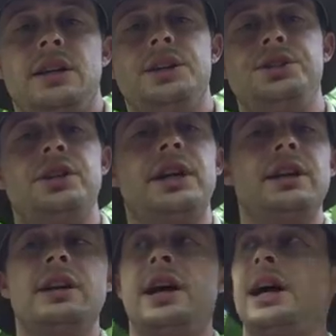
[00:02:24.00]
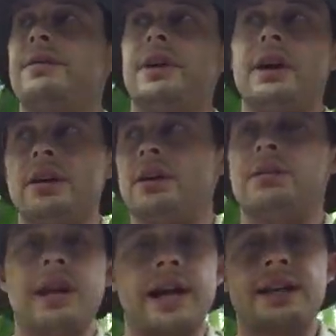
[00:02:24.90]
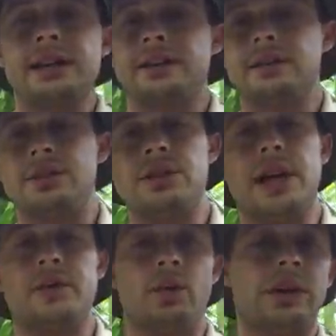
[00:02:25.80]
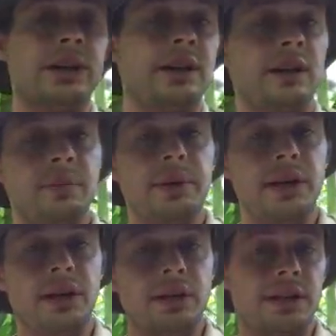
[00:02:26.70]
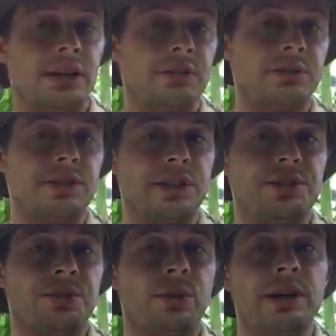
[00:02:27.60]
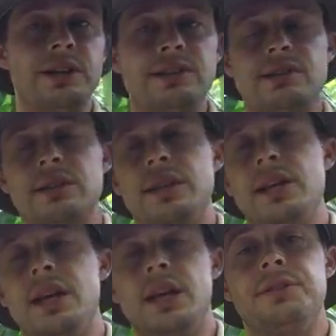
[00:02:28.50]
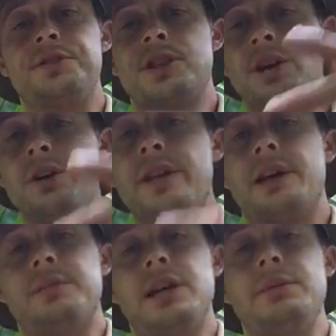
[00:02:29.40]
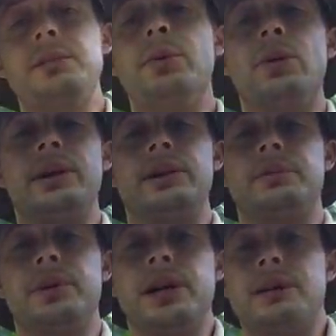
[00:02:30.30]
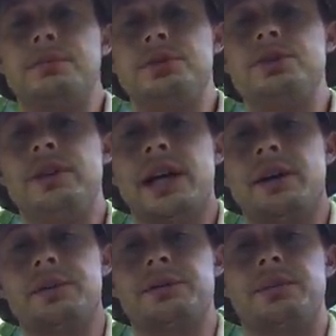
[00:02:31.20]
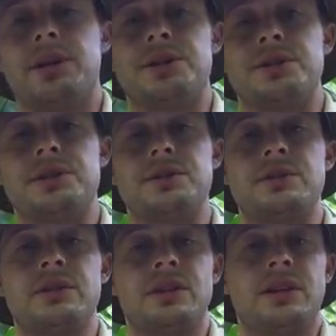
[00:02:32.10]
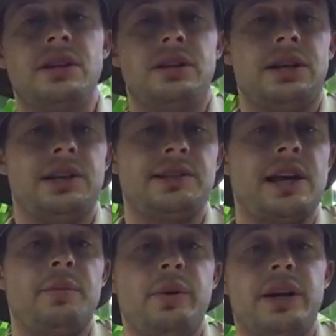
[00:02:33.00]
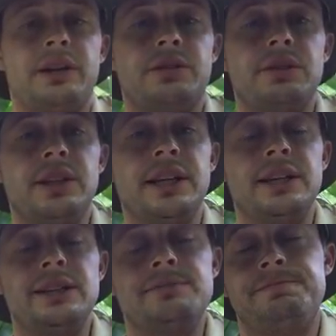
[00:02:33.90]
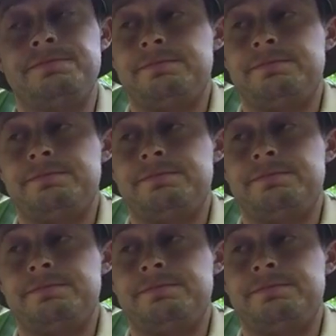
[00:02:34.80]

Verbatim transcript: Is your ear height very erratic? You have one ear up here and another one's at your waist. If so, that may be pointing to problems you've got with emergence. Is that planter related?